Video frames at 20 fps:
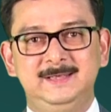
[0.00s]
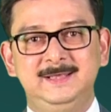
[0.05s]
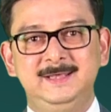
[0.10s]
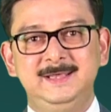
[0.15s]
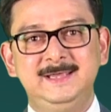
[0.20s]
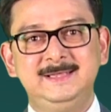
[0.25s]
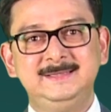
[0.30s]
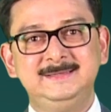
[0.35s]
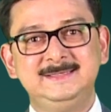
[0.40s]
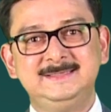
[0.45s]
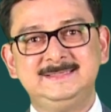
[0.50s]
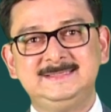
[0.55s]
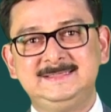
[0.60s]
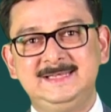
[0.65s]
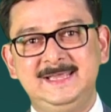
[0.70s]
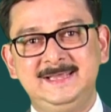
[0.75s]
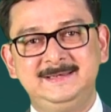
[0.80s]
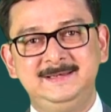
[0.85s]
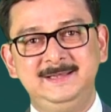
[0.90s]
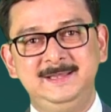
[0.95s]
In this
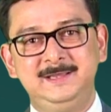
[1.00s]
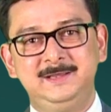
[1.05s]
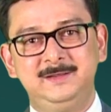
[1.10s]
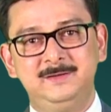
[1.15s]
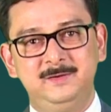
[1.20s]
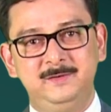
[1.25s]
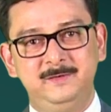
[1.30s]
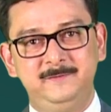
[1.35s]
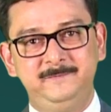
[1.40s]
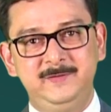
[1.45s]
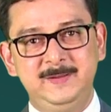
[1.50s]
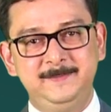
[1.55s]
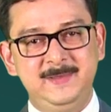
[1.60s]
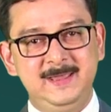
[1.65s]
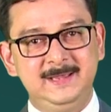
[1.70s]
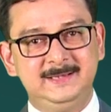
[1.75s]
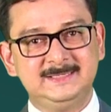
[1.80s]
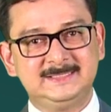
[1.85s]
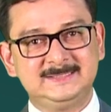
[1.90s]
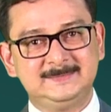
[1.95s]
technique, we
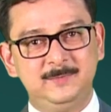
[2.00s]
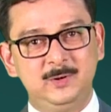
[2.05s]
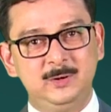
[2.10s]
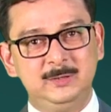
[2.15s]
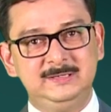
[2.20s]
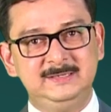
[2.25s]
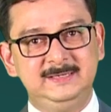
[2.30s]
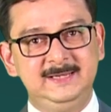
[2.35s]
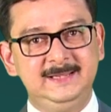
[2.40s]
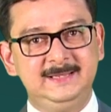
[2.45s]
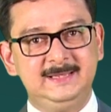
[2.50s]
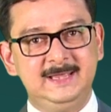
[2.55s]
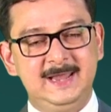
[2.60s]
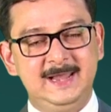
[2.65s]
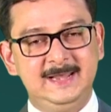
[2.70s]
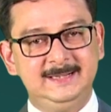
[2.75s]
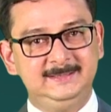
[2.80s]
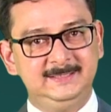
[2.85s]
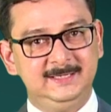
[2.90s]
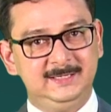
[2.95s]
make a small nick
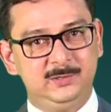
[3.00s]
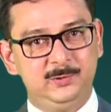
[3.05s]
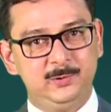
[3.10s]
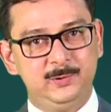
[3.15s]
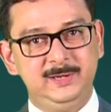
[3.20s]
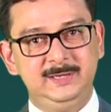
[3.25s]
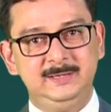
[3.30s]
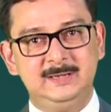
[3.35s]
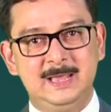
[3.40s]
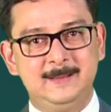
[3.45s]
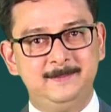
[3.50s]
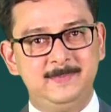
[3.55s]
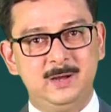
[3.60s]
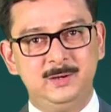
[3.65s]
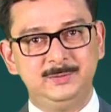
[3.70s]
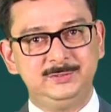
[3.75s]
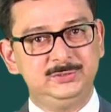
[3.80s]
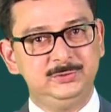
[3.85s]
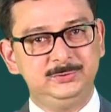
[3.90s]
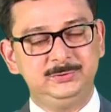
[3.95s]
at the groin
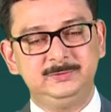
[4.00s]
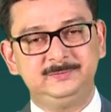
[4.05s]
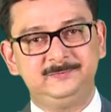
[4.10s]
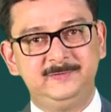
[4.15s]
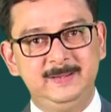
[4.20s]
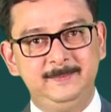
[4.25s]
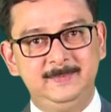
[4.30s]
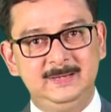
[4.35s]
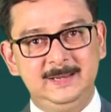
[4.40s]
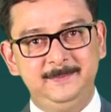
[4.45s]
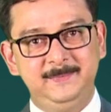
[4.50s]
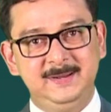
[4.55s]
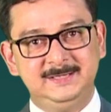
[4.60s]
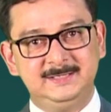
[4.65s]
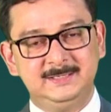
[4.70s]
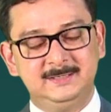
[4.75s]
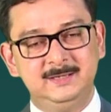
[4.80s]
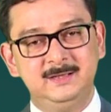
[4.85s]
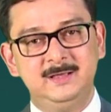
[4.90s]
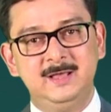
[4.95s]
about 2 to 3
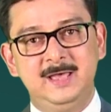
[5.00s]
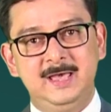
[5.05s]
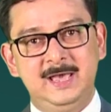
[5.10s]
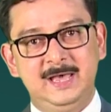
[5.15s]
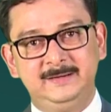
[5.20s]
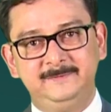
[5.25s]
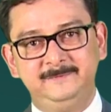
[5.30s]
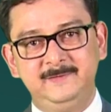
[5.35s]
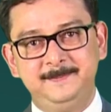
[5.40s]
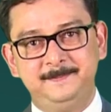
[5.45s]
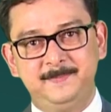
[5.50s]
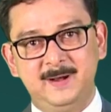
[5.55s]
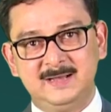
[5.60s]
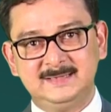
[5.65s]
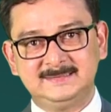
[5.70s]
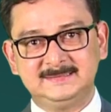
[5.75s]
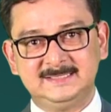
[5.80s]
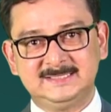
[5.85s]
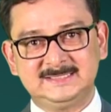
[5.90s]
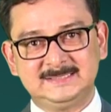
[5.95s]
millimeter, and we
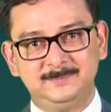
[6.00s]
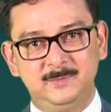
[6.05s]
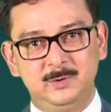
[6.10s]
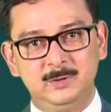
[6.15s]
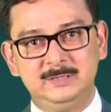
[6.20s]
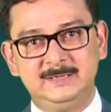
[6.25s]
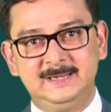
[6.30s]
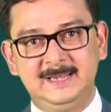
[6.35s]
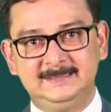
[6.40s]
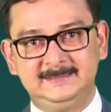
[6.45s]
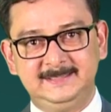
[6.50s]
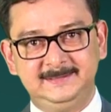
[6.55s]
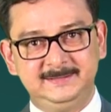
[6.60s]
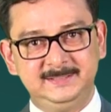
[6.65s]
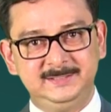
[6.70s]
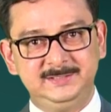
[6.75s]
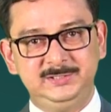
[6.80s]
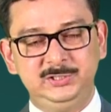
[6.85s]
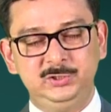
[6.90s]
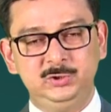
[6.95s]
pass a small catheter
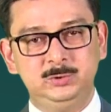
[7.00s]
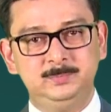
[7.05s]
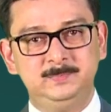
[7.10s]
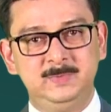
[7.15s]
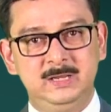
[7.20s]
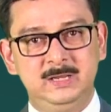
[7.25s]
tube